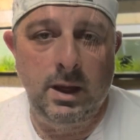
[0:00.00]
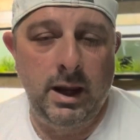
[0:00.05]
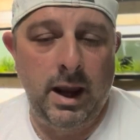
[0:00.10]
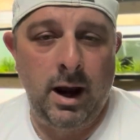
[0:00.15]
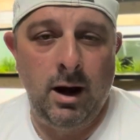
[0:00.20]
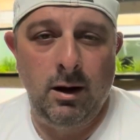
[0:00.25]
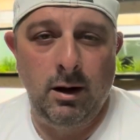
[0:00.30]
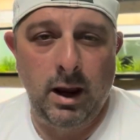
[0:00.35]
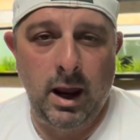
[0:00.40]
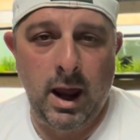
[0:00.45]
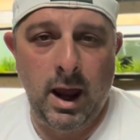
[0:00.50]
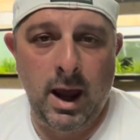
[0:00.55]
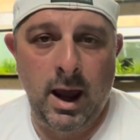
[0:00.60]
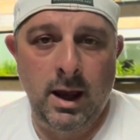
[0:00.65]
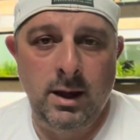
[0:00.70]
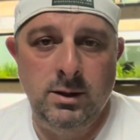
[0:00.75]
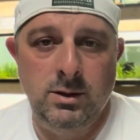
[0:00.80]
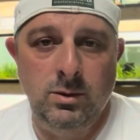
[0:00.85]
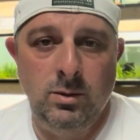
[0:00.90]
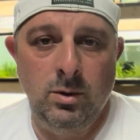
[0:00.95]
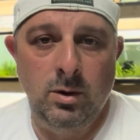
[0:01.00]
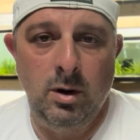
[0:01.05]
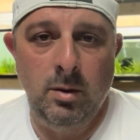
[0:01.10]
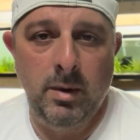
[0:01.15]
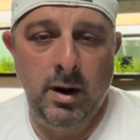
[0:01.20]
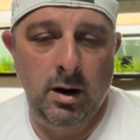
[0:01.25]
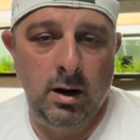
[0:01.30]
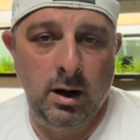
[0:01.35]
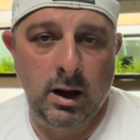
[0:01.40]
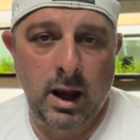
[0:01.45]
Airgas or
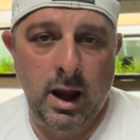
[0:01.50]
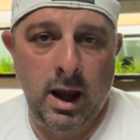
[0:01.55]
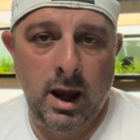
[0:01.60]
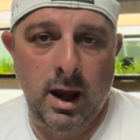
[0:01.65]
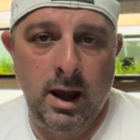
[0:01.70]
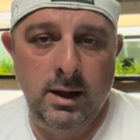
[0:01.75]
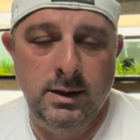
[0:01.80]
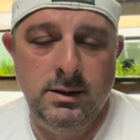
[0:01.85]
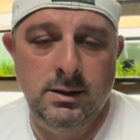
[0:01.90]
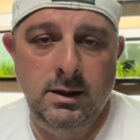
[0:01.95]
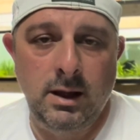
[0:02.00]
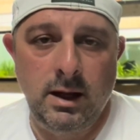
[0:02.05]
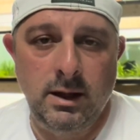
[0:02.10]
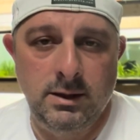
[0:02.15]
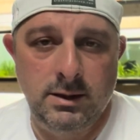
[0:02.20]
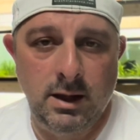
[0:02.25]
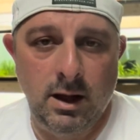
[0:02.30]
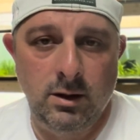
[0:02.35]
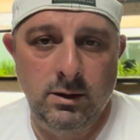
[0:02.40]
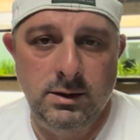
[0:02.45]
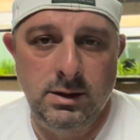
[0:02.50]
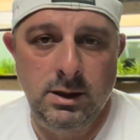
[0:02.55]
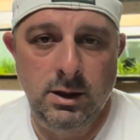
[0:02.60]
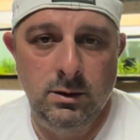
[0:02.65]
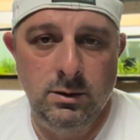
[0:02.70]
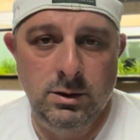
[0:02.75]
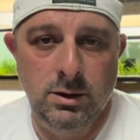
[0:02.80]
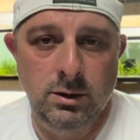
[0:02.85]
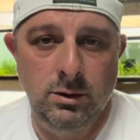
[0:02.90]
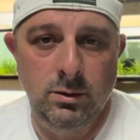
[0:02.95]
AmeriGas. They sell
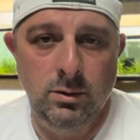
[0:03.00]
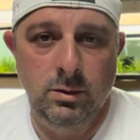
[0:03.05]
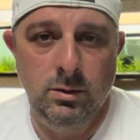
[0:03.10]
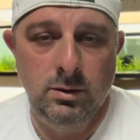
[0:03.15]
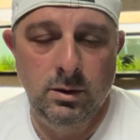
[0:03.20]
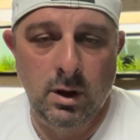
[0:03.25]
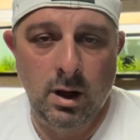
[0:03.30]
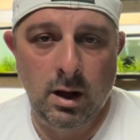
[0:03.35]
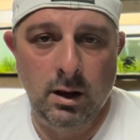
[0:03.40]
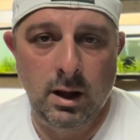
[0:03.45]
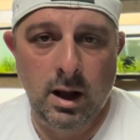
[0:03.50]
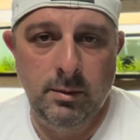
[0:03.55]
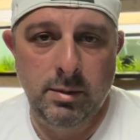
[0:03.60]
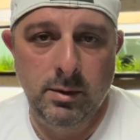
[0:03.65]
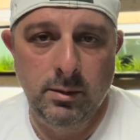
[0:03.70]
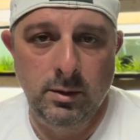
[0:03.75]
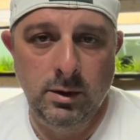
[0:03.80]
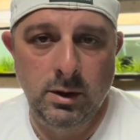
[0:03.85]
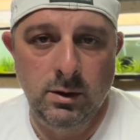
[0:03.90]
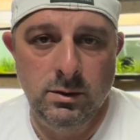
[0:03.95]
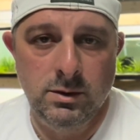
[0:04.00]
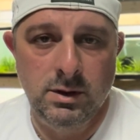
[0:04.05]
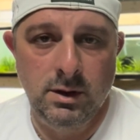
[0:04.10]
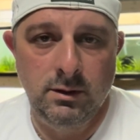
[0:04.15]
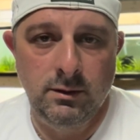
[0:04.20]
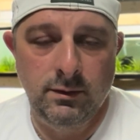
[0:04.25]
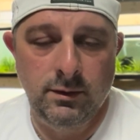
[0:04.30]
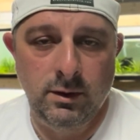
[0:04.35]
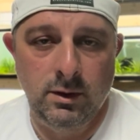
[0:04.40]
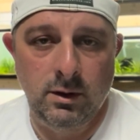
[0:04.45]
CO2. A lot of people use it
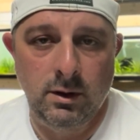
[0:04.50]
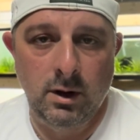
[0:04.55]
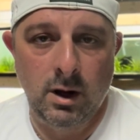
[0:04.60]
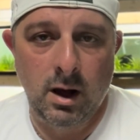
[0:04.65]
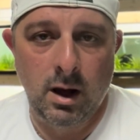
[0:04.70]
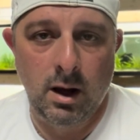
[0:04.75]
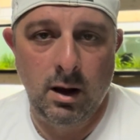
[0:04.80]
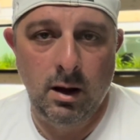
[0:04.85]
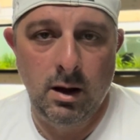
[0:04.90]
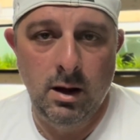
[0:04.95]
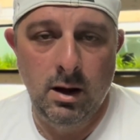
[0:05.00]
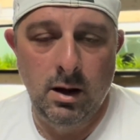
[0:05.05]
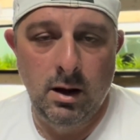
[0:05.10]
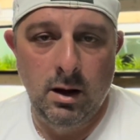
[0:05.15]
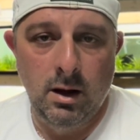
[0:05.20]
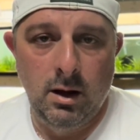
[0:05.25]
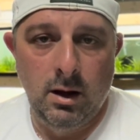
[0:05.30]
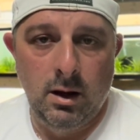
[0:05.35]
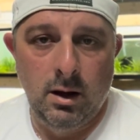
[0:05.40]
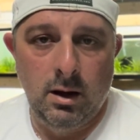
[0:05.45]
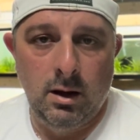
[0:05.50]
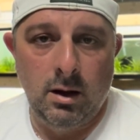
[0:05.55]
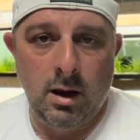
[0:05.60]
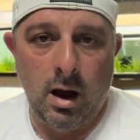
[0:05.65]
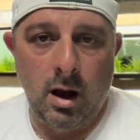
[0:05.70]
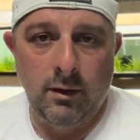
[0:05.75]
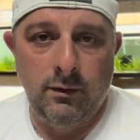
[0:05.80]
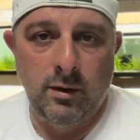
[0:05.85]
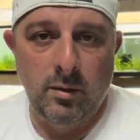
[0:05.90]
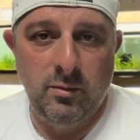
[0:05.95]
for
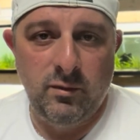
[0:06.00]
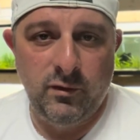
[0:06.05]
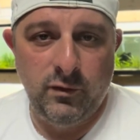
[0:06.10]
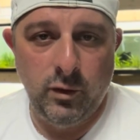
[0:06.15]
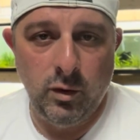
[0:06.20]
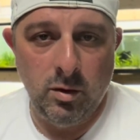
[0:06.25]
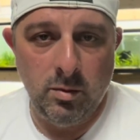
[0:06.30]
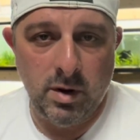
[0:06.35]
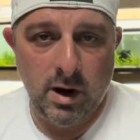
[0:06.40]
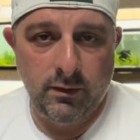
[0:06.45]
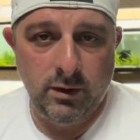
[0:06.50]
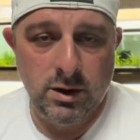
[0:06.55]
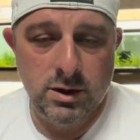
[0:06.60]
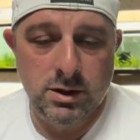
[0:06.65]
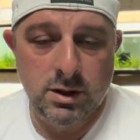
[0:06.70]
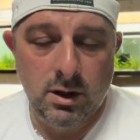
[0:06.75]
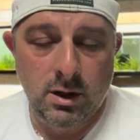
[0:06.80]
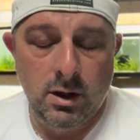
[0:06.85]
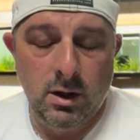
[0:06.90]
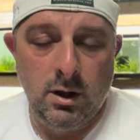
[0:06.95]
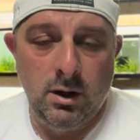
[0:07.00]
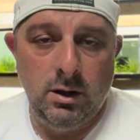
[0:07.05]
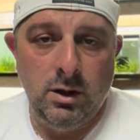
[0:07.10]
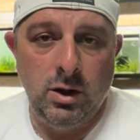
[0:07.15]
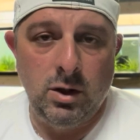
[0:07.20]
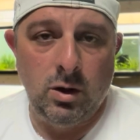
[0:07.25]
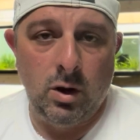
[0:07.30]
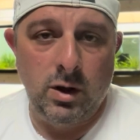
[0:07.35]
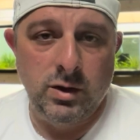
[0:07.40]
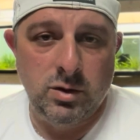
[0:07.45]
food and beverage. You
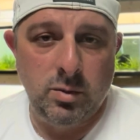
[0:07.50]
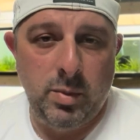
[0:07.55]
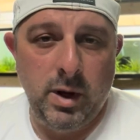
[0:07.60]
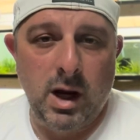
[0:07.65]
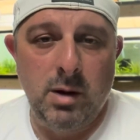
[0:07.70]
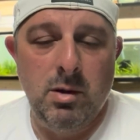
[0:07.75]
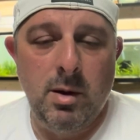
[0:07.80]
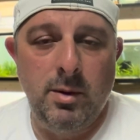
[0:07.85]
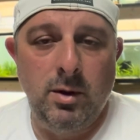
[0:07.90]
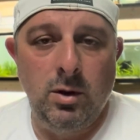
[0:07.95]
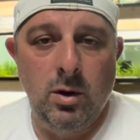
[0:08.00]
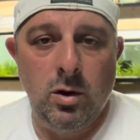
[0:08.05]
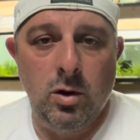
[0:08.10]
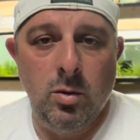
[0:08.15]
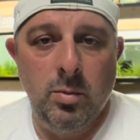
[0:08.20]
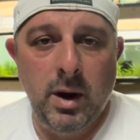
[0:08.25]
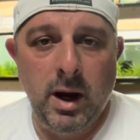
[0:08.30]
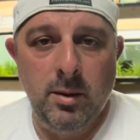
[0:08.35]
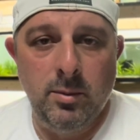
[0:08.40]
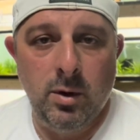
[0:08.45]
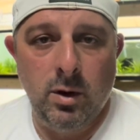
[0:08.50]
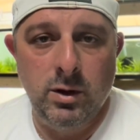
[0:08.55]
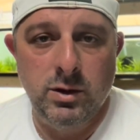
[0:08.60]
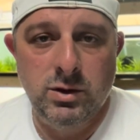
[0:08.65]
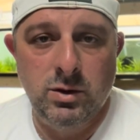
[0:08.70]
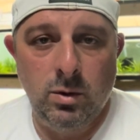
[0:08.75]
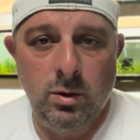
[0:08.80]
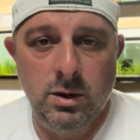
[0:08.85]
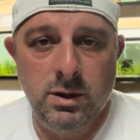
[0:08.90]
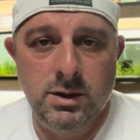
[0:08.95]
can also pick them up at local paintball
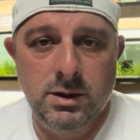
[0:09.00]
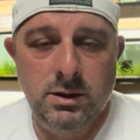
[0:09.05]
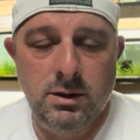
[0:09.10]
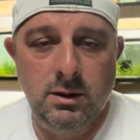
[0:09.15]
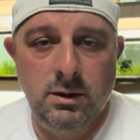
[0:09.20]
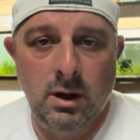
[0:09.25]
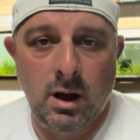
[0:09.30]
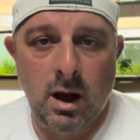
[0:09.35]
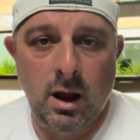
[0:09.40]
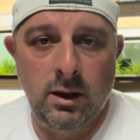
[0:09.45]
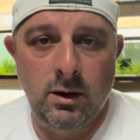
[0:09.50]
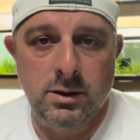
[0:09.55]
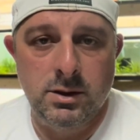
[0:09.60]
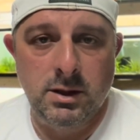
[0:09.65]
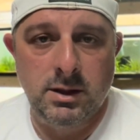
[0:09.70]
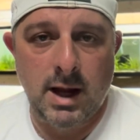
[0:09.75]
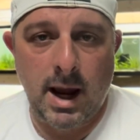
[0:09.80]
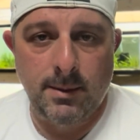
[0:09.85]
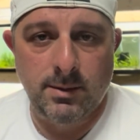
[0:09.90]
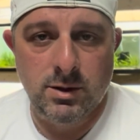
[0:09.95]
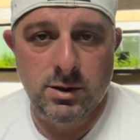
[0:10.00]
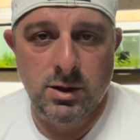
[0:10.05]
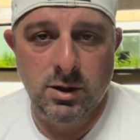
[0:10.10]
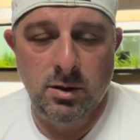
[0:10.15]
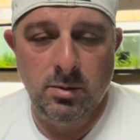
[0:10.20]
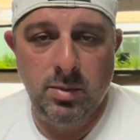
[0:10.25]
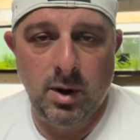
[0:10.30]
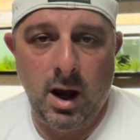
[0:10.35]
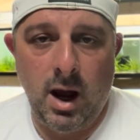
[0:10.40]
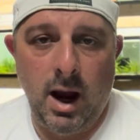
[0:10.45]
stores. There's adapters you
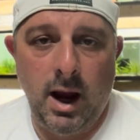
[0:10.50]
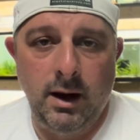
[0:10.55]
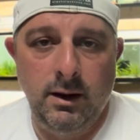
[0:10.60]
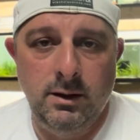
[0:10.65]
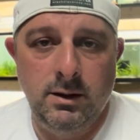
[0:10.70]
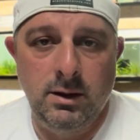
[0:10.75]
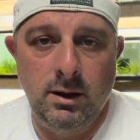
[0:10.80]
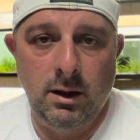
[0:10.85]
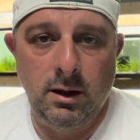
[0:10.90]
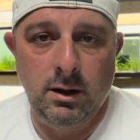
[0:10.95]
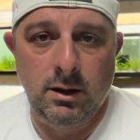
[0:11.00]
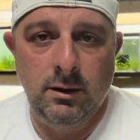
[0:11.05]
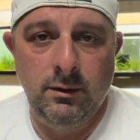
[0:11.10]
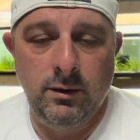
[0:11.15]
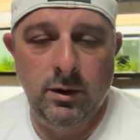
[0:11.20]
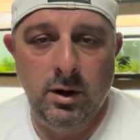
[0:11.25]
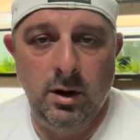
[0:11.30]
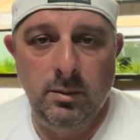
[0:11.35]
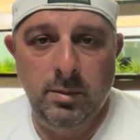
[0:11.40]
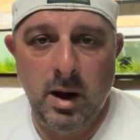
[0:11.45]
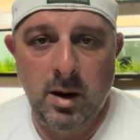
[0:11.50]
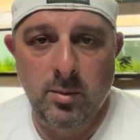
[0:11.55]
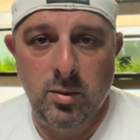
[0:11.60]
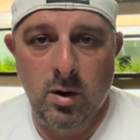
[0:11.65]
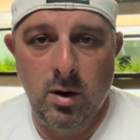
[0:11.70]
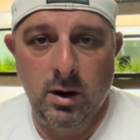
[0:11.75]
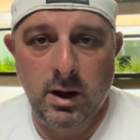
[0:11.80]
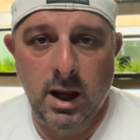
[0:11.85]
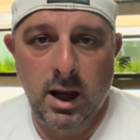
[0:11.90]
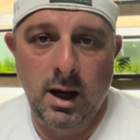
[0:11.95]
can buy to convert a
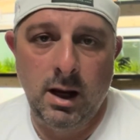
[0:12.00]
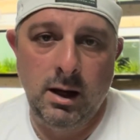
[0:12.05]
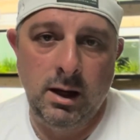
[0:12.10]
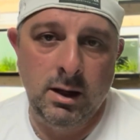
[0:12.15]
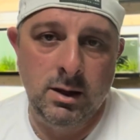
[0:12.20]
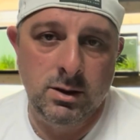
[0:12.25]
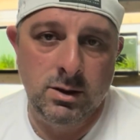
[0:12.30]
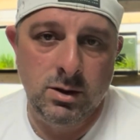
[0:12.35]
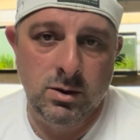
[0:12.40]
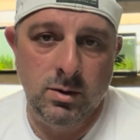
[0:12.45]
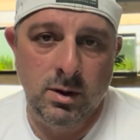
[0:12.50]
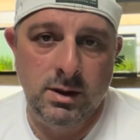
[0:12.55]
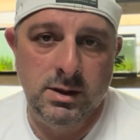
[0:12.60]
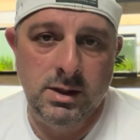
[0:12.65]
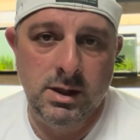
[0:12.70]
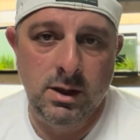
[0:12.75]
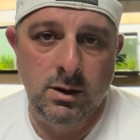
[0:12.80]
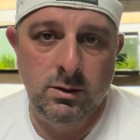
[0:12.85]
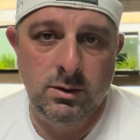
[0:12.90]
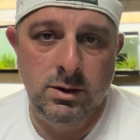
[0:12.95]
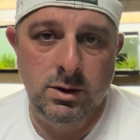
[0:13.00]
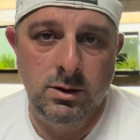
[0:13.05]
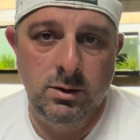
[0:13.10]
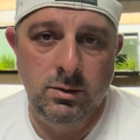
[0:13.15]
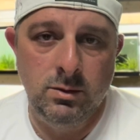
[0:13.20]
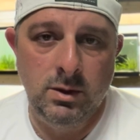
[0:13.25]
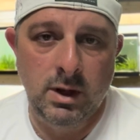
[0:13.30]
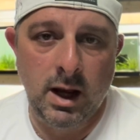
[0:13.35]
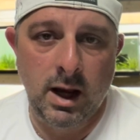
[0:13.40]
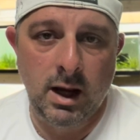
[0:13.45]
paintball can into a
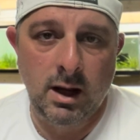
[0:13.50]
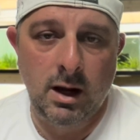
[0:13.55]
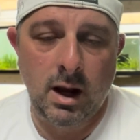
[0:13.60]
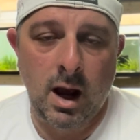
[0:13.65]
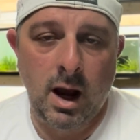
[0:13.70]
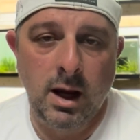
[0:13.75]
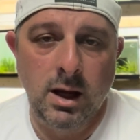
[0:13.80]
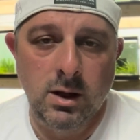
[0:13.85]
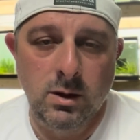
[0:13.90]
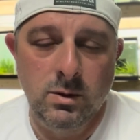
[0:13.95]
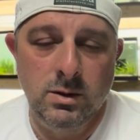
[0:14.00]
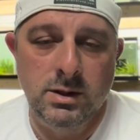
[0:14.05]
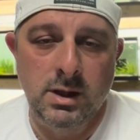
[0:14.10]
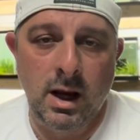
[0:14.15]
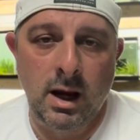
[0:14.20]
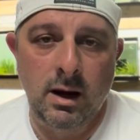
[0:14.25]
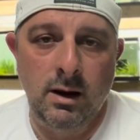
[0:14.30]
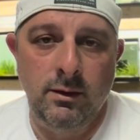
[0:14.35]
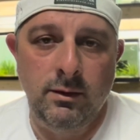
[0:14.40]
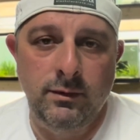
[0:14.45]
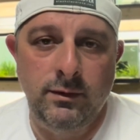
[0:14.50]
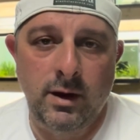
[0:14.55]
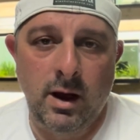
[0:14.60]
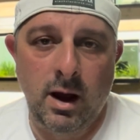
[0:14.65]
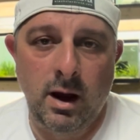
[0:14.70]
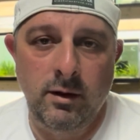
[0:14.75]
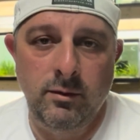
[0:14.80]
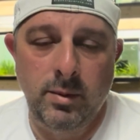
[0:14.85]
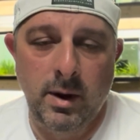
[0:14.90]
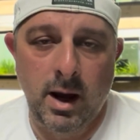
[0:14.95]
CO2 can. I use a
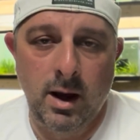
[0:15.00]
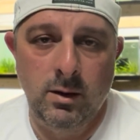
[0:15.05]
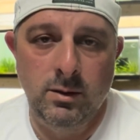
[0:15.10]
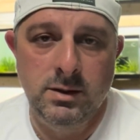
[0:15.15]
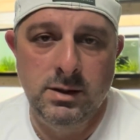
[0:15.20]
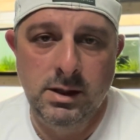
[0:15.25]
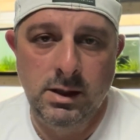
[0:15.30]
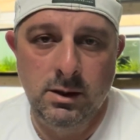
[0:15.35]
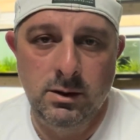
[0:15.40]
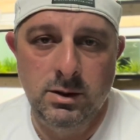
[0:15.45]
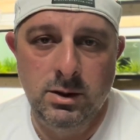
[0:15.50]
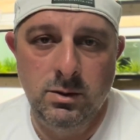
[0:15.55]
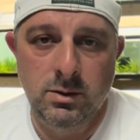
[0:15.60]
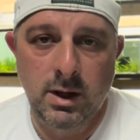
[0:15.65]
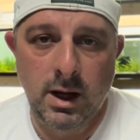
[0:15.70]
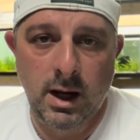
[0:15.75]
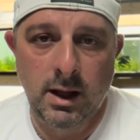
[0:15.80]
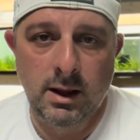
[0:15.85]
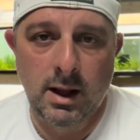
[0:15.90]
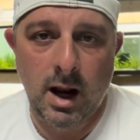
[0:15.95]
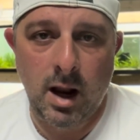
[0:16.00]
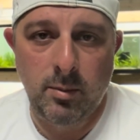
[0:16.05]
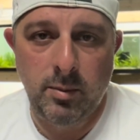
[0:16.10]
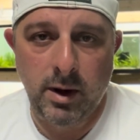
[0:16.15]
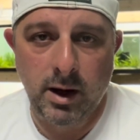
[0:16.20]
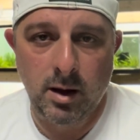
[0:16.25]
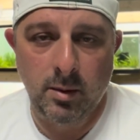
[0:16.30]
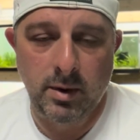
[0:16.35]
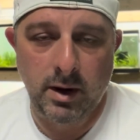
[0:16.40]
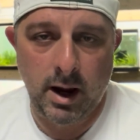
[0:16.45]
5-pound CO2 can that I
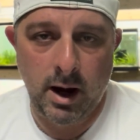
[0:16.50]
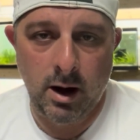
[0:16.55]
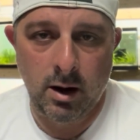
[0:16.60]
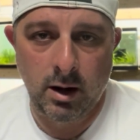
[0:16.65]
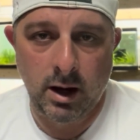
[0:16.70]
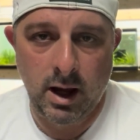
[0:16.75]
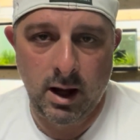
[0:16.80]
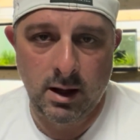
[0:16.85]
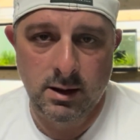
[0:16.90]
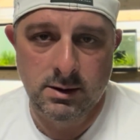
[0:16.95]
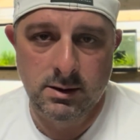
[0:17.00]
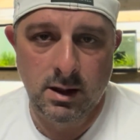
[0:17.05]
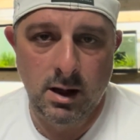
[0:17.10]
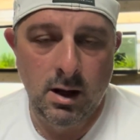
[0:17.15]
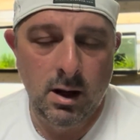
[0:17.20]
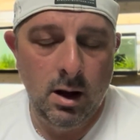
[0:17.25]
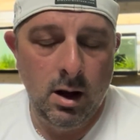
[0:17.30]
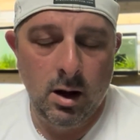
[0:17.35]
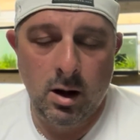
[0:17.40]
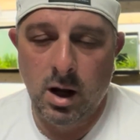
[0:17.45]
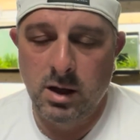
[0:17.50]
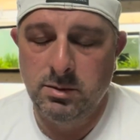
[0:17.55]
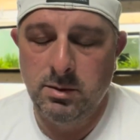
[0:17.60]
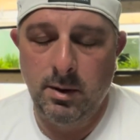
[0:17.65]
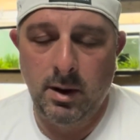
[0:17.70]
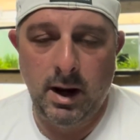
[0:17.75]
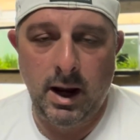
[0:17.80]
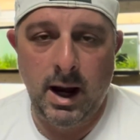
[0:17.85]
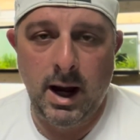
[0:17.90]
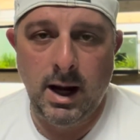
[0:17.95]
pick up at Airgas. It cost me
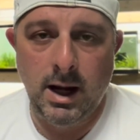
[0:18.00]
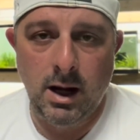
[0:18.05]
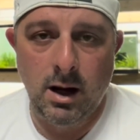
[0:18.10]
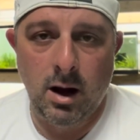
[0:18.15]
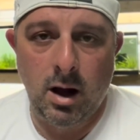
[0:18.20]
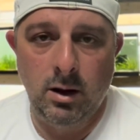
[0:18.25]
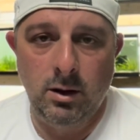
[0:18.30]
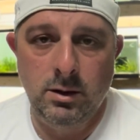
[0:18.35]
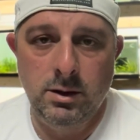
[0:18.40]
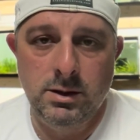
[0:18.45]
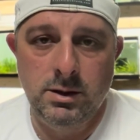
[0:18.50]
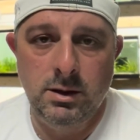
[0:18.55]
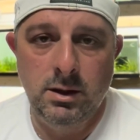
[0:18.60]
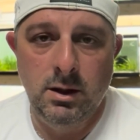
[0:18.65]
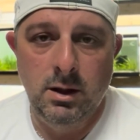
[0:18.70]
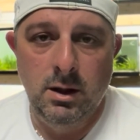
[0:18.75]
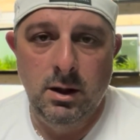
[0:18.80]
about $80.